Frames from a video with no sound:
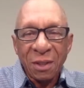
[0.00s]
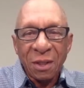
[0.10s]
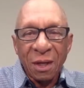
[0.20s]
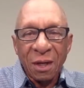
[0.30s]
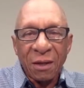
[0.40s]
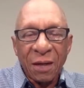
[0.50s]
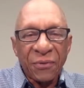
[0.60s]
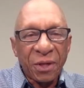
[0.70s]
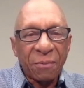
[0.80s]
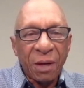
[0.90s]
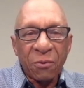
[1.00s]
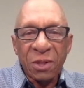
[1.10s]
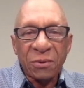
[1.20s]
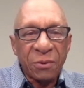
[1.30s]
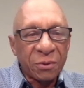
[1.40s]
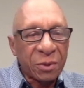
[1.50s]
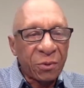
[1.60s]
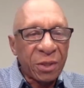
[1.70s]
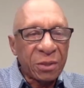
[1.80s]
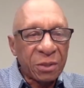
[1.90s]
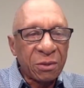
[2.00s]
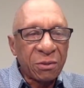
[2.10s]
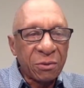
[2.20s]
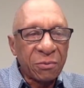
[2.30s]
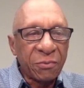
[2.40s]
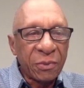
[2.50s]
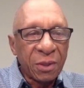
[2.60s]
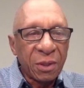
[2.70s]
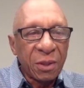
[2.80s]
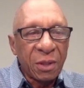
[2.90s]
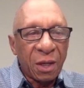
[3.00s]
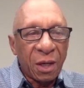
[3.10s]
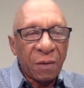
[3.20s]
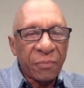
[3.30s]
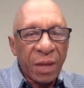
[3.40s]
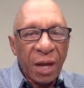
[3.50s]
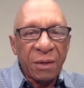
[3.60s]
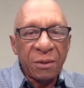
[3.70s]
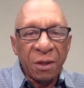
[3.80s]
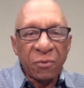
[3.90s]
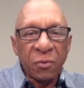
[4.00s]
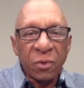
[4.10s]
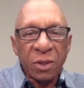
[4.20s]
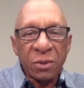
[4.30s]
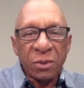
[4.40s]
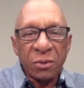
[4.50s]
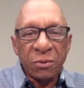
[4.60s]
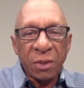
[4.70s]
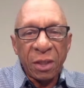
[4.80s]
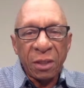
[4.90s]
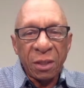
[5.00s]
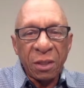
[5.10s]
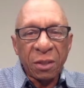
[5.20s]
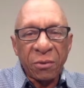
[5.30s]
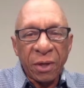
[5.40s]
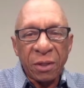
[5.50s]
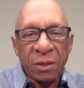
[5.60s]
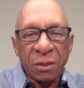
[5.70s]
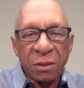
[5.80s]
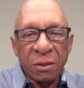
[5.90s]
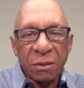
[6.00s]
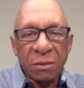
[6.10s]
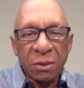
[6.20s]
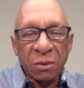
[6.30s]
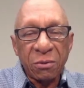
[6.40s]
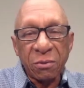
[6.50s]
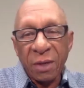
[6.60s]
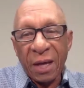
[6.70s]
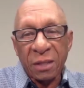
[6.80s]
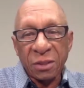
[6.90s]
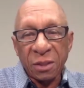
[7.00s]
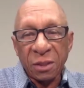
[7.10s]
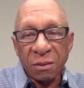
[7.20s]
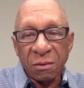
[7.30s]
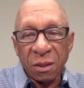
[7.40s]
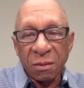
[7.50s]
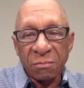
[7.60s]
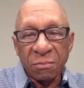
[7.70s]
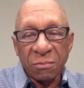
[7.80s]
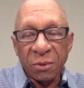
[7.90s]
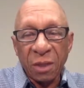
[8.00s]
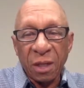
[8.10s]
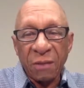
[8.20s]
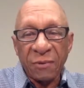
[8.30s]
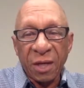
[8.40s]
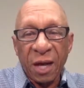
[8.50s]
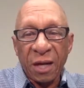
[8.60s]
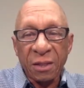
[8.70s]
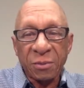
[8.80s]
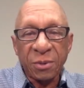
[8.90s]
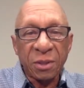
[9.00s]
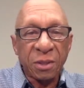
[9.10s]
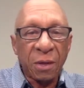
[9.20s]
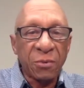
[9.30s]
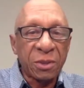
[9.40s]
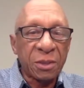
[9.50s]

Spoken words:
And I think about Westfield, it was a great school. I never went to an integrated school, actually, not even college, because I went to